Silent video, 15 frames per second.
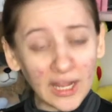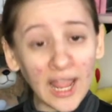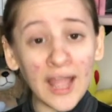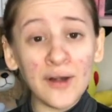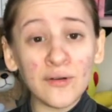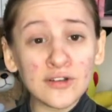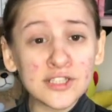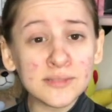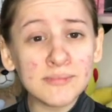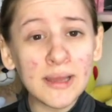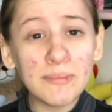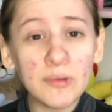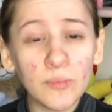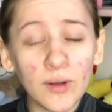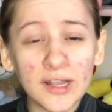And also,
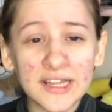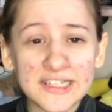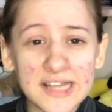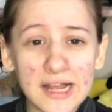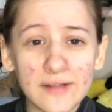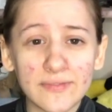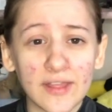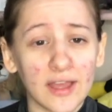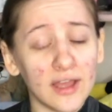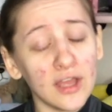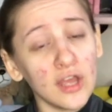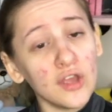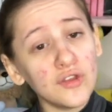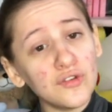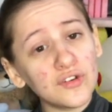maybe while you're down there,
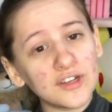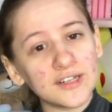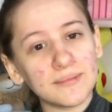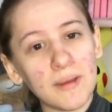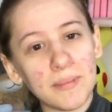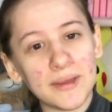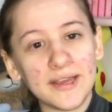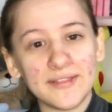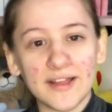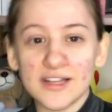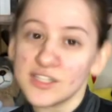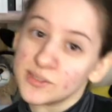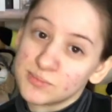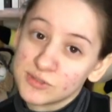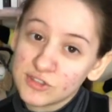you could maybe hit that
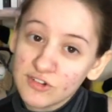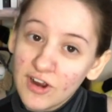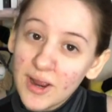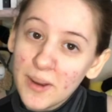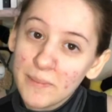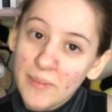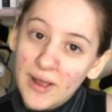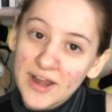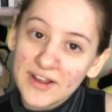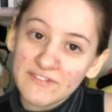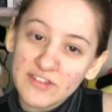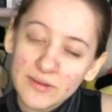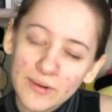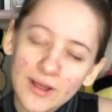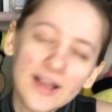subscribe button if
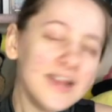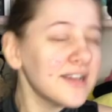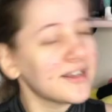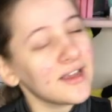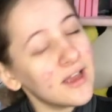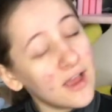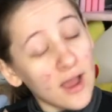you like.